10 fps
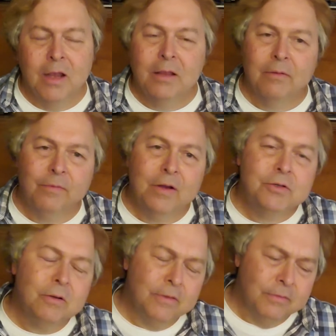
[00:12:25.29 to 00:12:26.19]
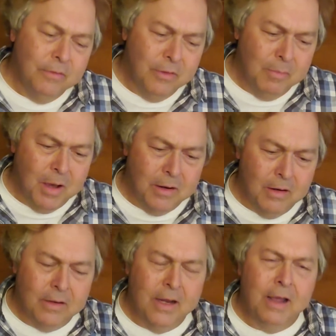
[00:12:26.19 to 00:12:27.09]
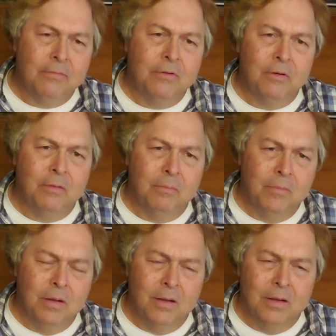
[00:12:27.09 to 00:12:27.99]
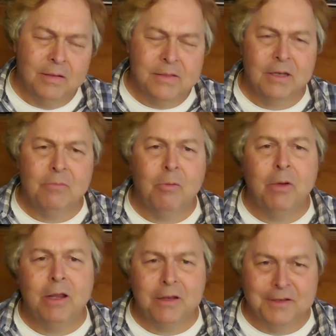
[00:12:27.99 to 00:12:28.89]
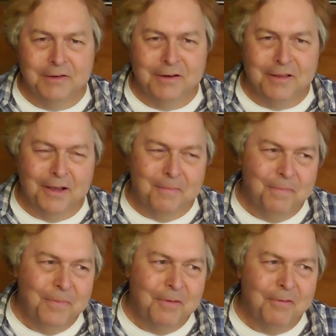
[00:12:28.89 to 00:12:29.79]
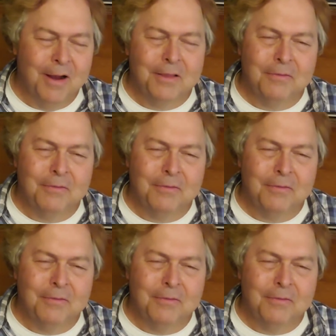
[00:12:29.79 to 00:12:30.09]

The French overthrew the monarchy after seeing what we could do to them, right?